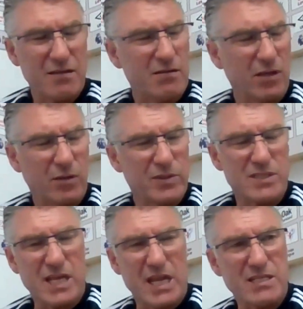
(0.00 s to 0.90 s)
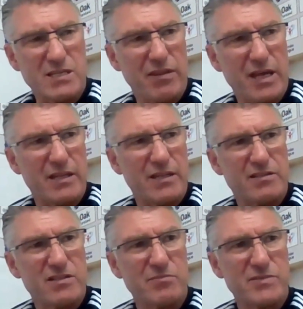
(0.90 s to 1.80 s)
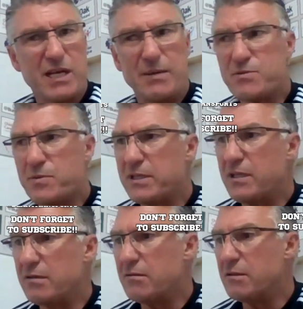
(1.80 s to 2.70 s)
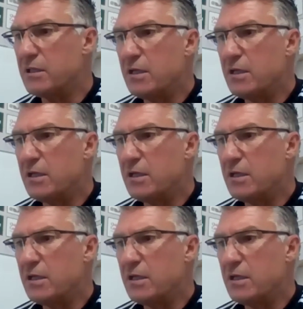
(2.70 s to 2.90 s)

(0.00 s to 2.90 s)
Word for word: all I would say is on that that sometimes when you